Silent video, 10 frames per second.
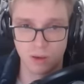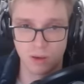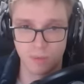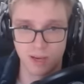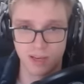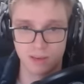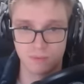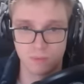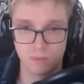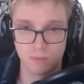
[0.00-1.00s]
I might get...
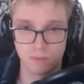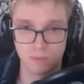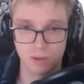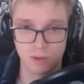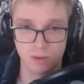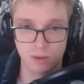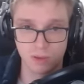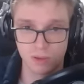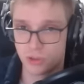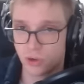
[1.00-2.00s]

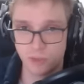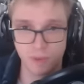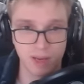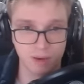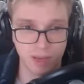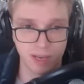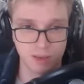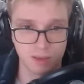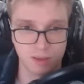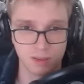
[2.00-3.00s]
your choice spat, man.
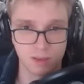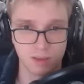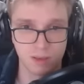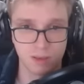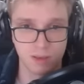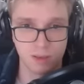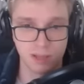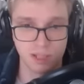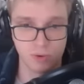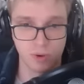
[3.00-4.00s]

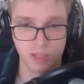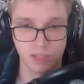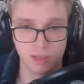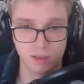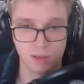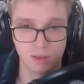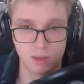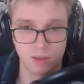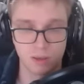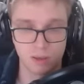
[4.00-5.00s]
That's crazy.
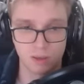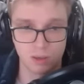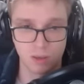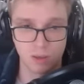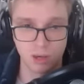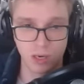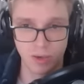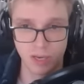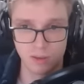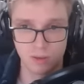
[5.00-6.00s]

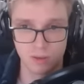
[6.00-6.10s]
Alright.